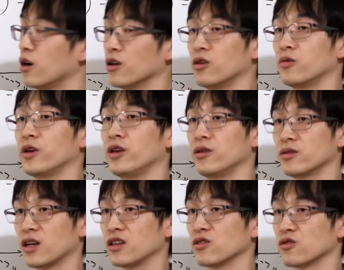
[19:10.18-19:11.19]
although we use
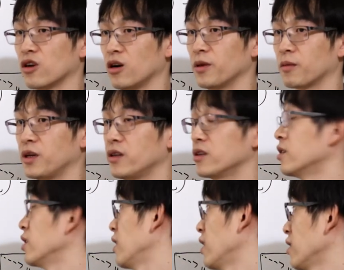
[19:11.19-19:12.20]
isotropic media
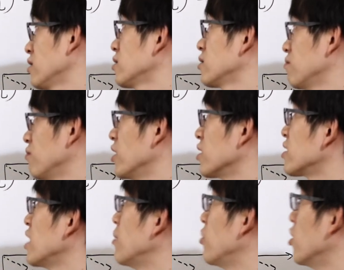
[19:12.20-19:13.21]
as an
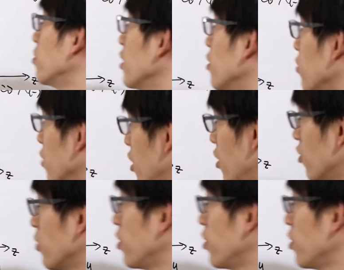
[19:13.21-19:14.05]
example, but when